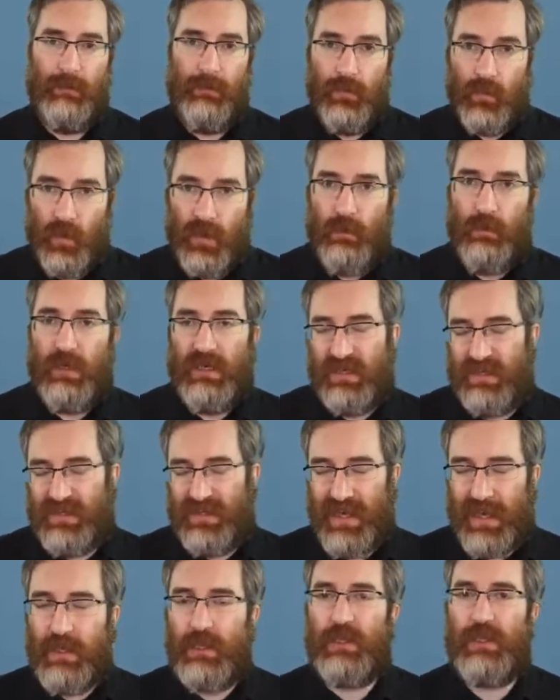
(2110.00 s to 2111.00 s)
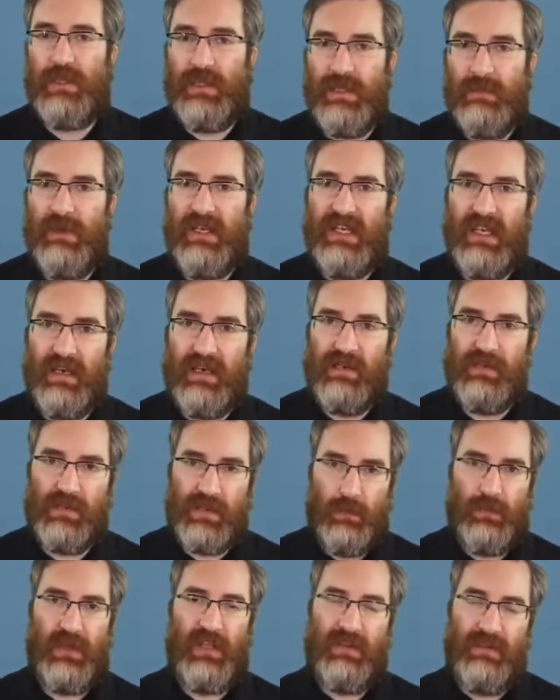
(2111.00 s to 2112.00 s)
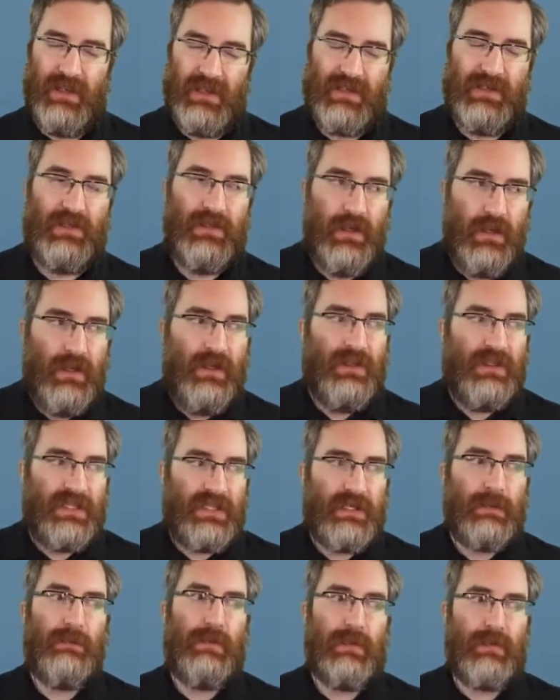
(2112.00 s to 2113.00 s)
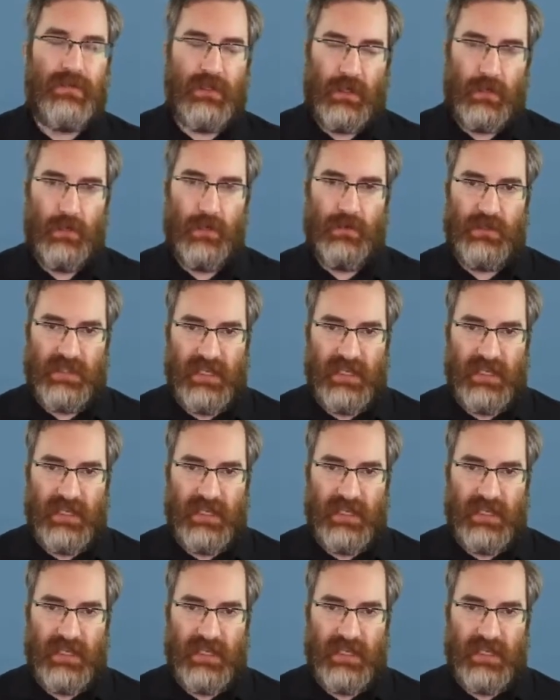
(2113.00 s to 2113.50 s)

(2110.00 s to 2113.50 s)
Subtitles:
We would essentially be getting something that's similar to closed